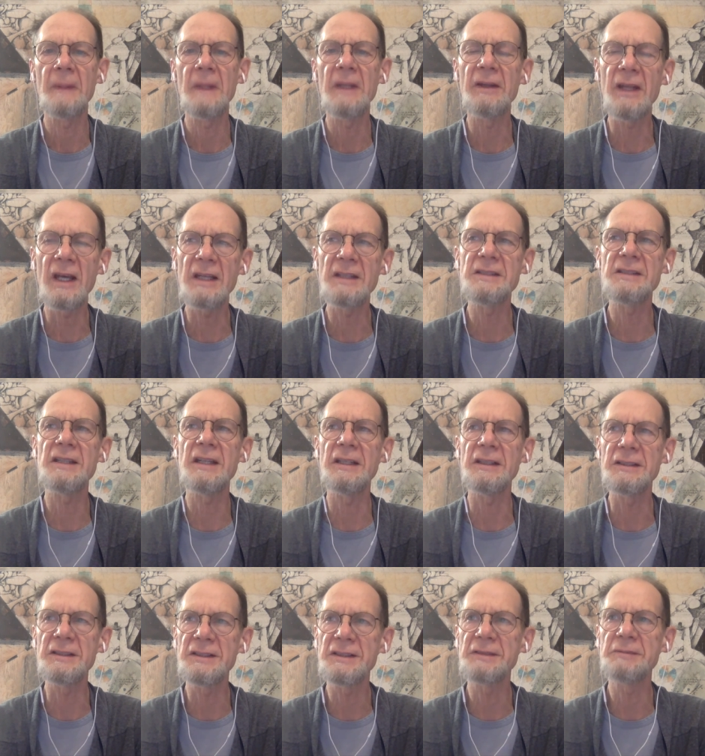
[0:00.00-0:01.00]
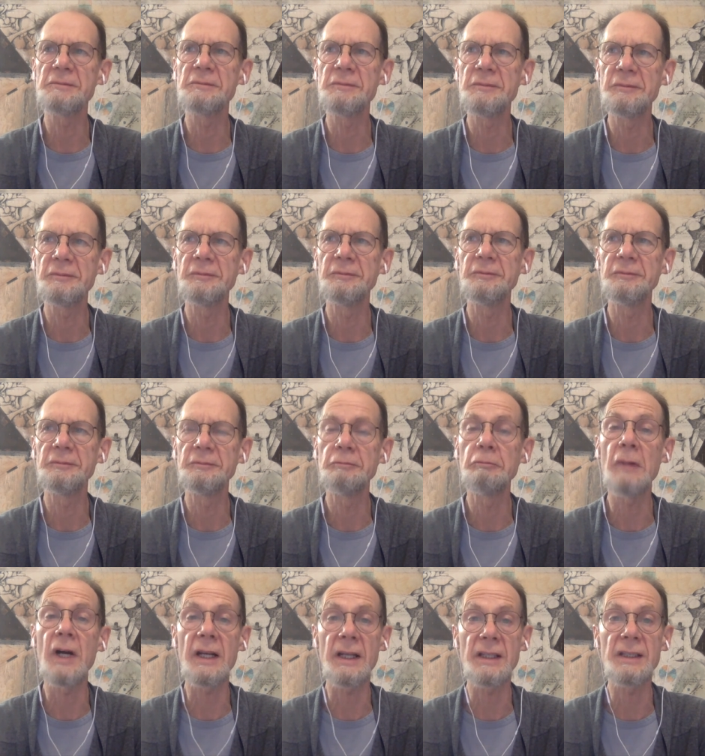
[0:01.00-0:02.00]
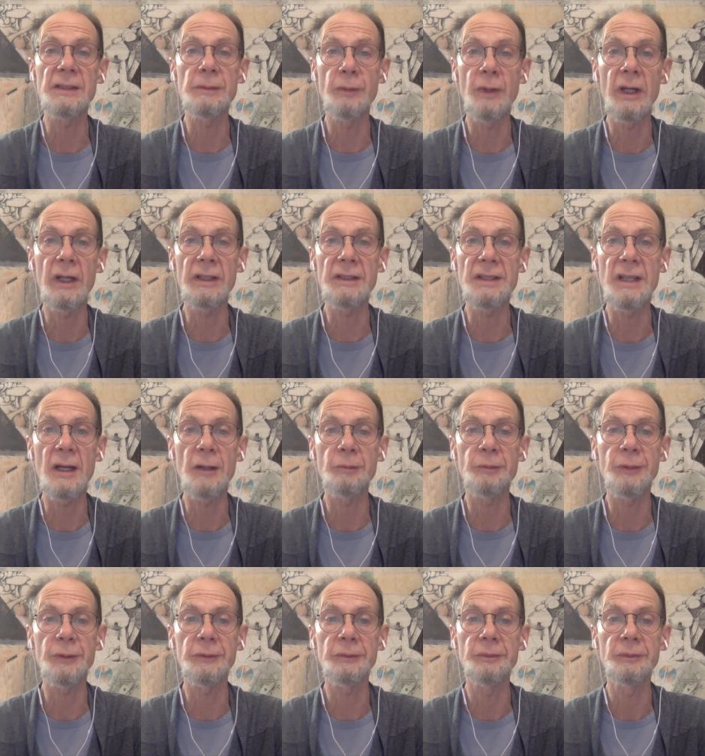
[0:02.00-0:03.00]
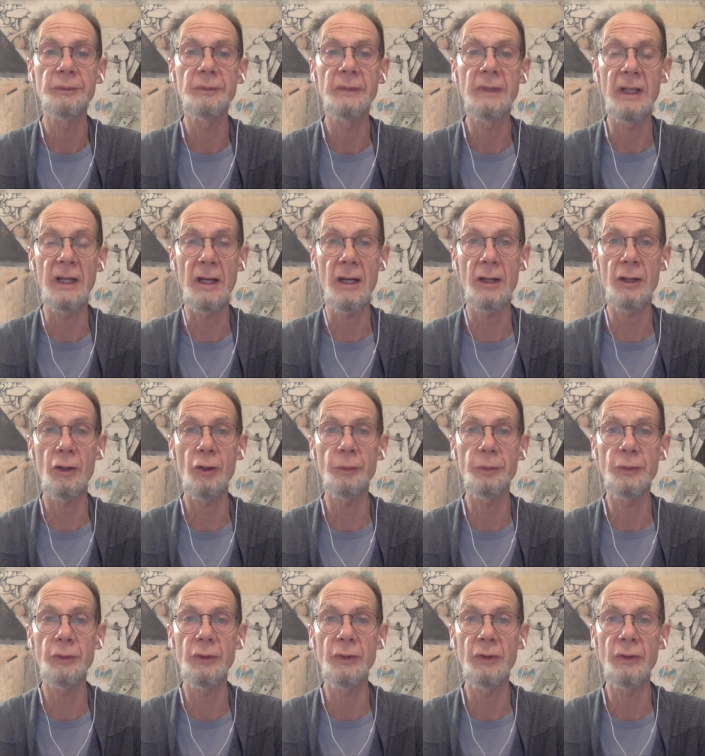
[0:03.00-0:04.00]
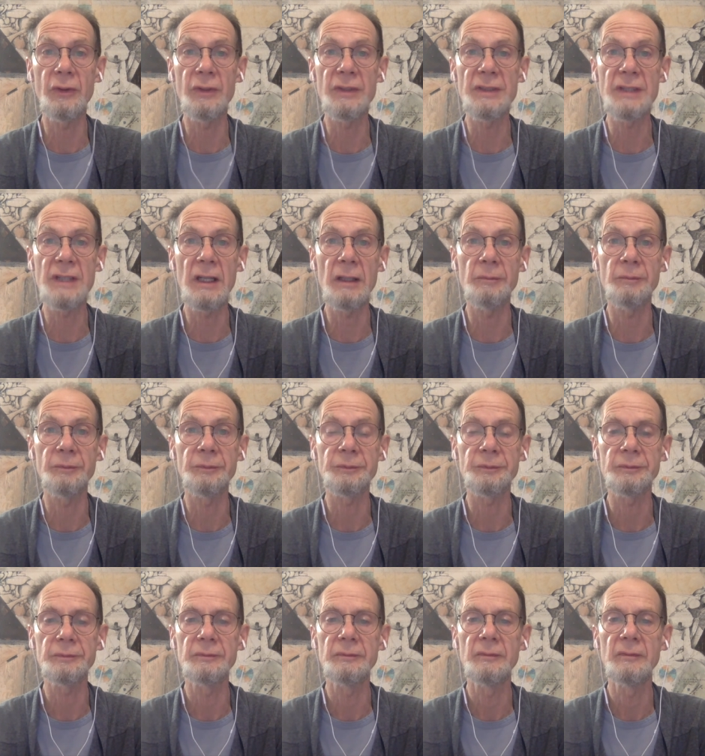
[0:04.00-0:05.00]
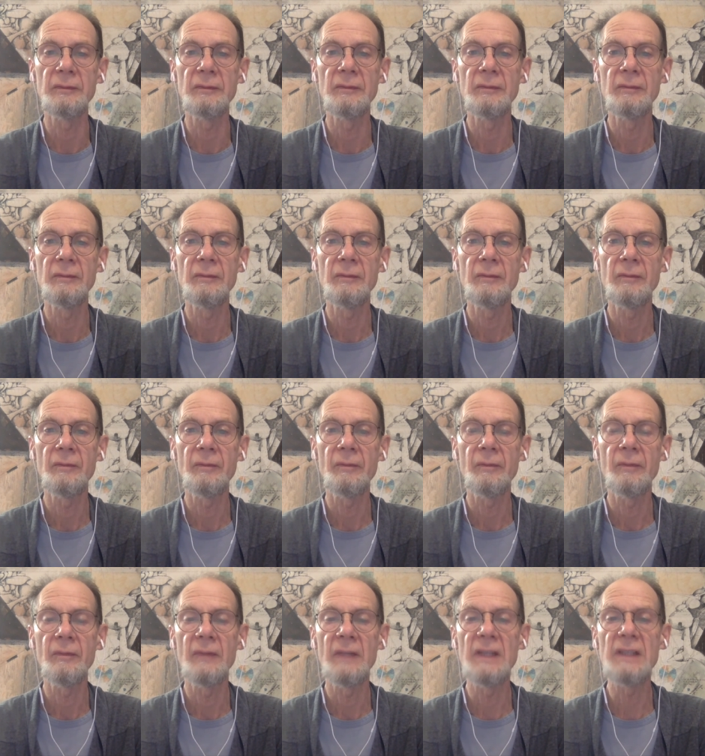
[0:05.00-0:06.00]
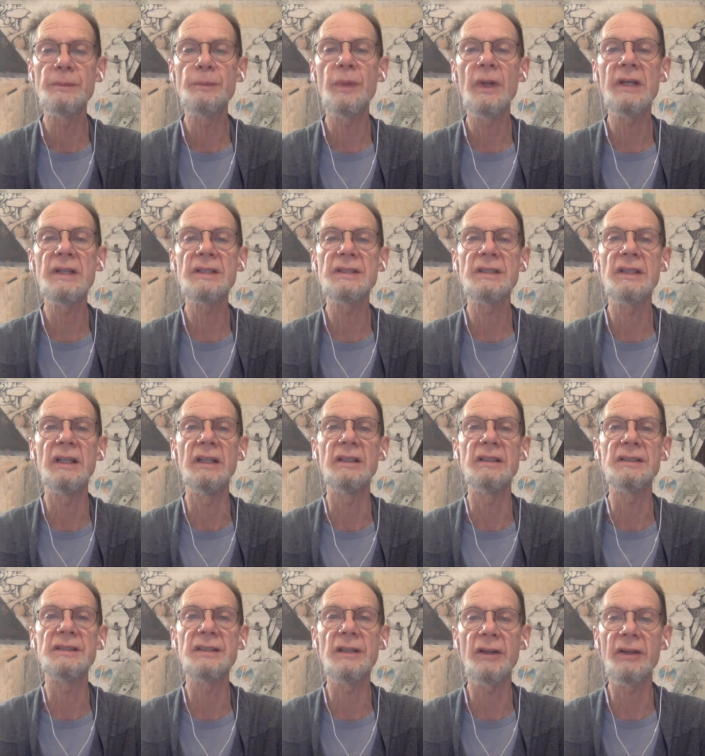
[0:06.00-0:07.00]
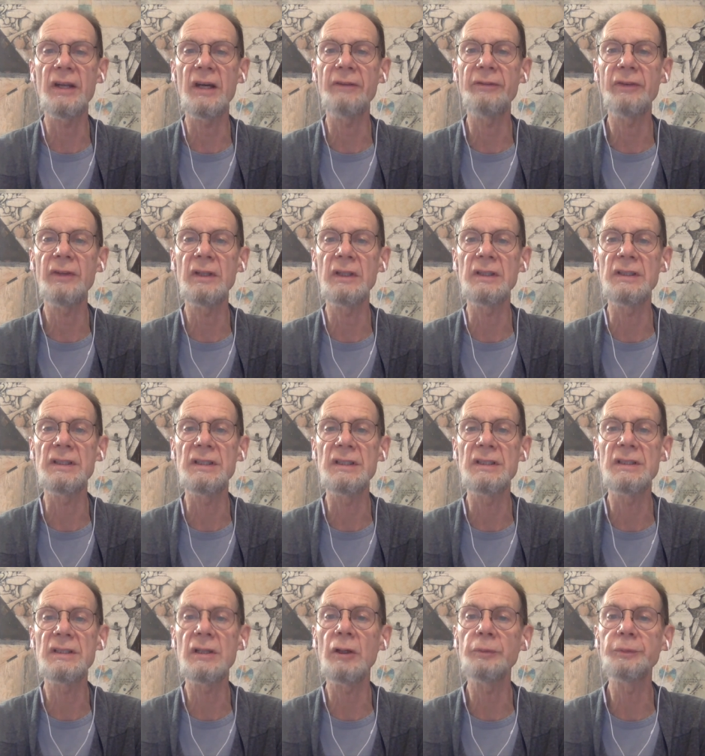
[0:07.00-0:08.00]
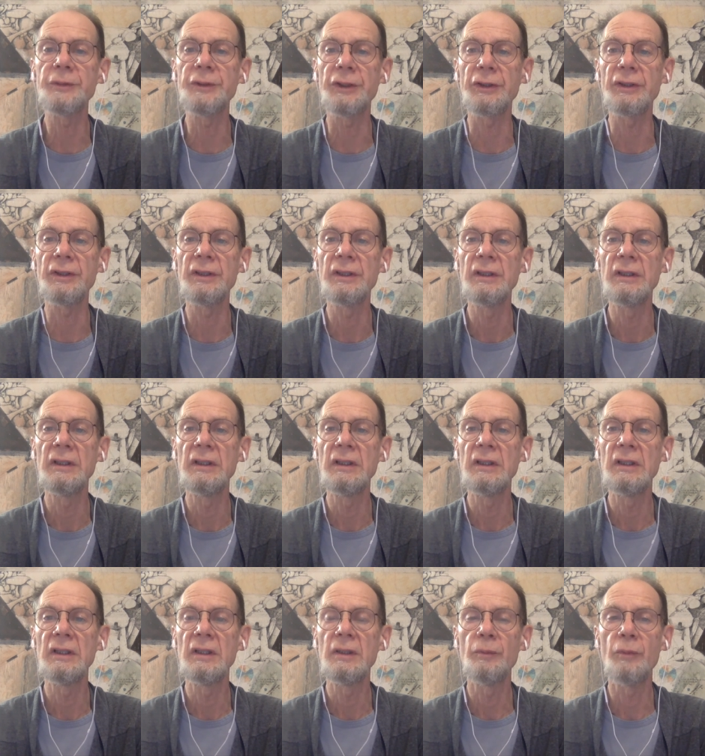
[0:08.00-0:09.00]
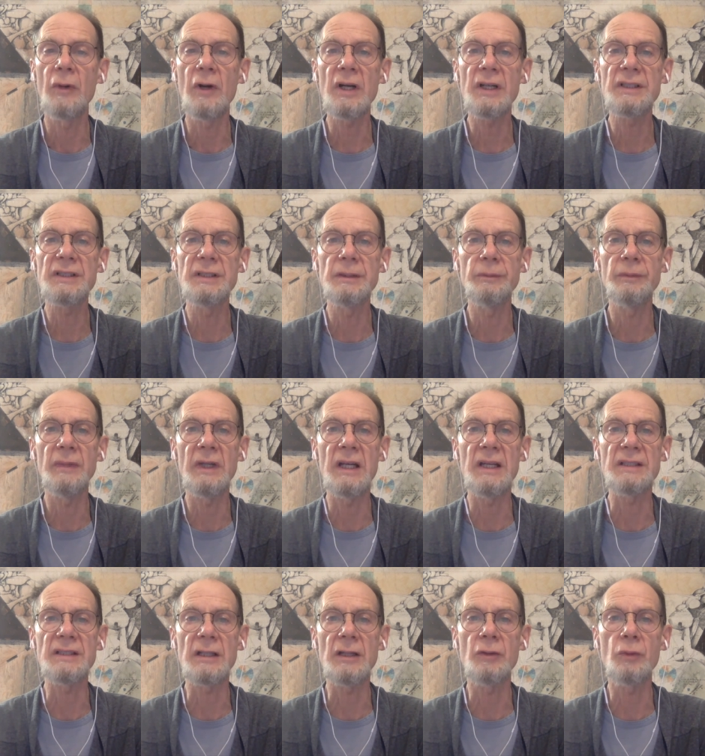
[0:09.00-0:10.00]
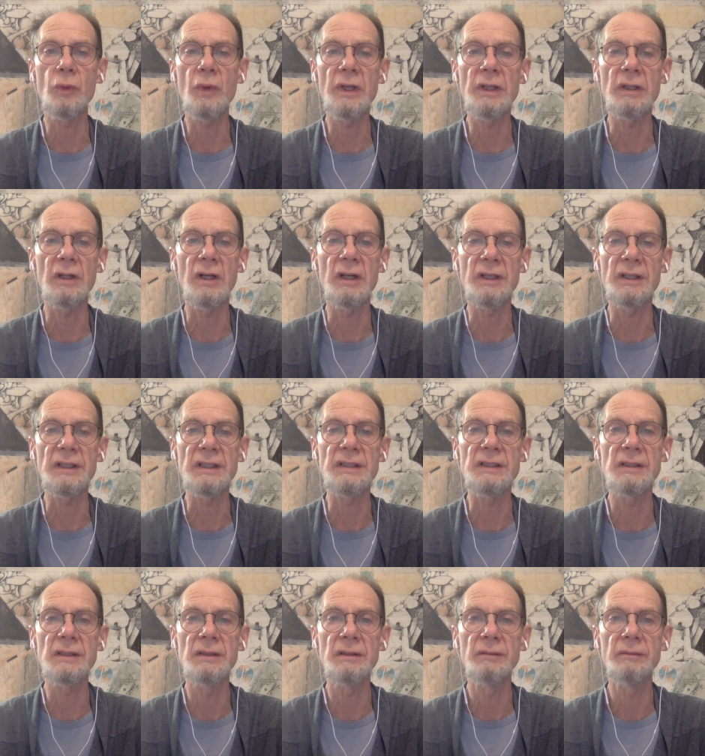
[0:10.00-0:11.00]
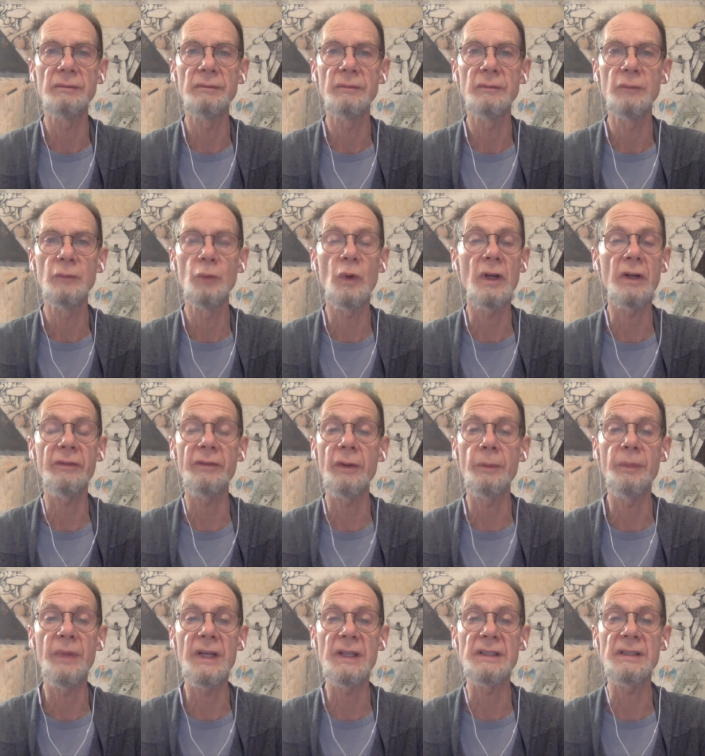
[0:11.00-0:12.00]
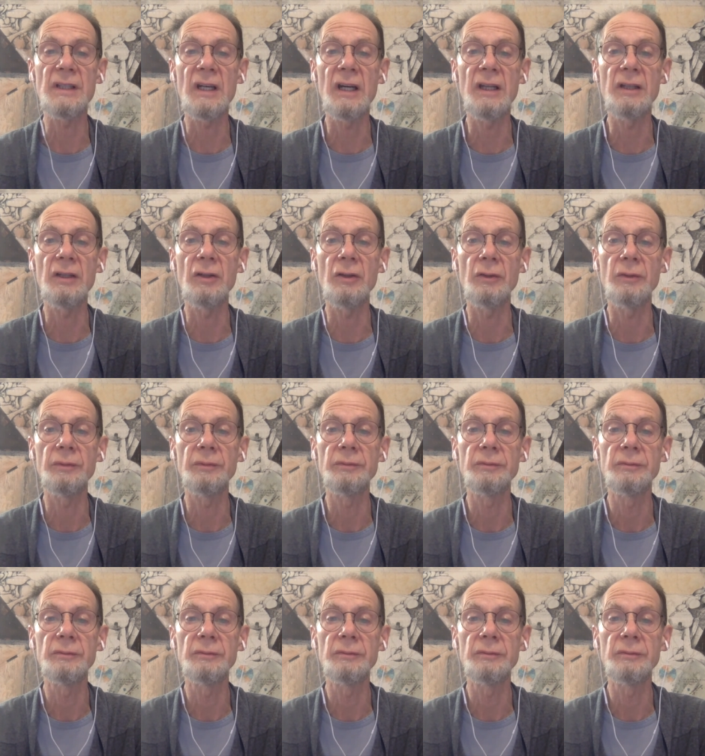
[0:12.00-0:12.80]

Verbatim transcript: In that sense, Mike is my example, and I hope to do the same. His place in South African sculpture marks him as a great artist, one of the best I know.